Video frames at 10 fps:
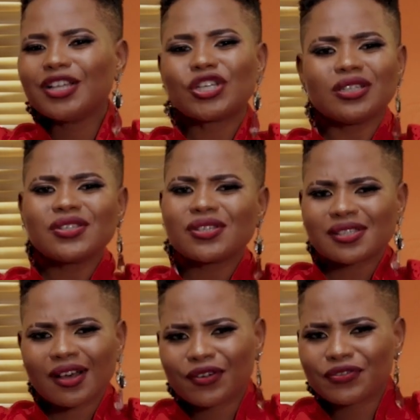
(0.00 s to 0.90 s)
Journey to
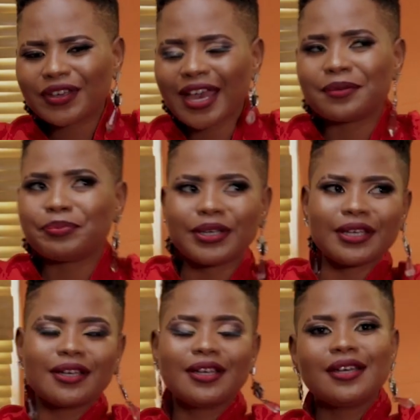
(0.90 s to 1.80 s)
self can
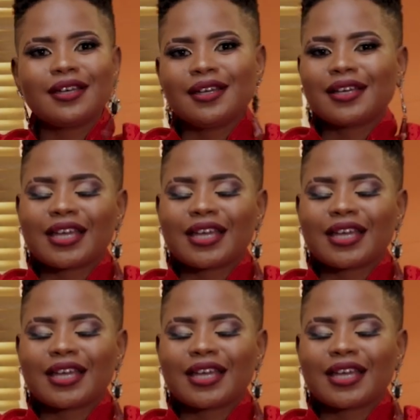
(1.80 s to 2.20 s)
be